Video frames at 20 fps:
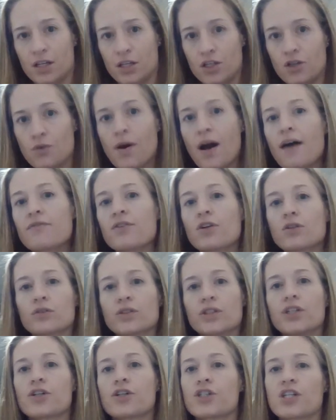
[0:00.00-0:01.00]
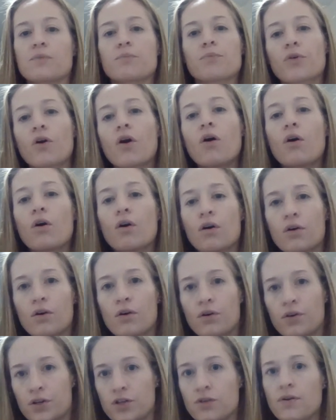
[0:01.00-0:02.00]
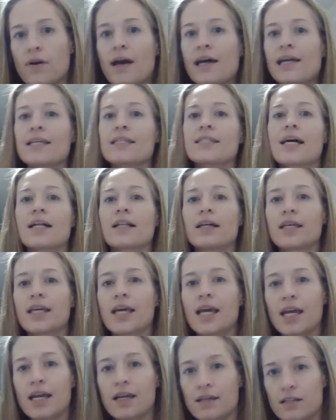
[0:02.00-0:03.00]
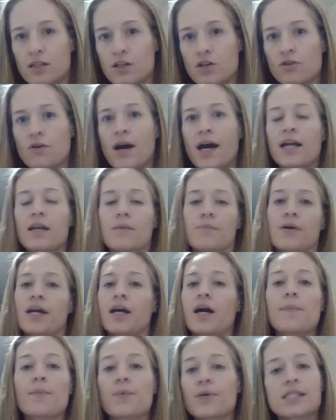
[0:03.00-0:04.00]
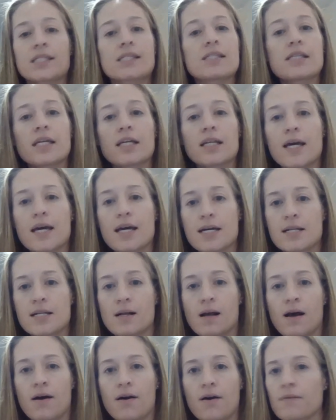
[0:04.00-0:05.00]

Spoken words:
you have your leadership role, you know how to delegate, you know how to pick up what's needed,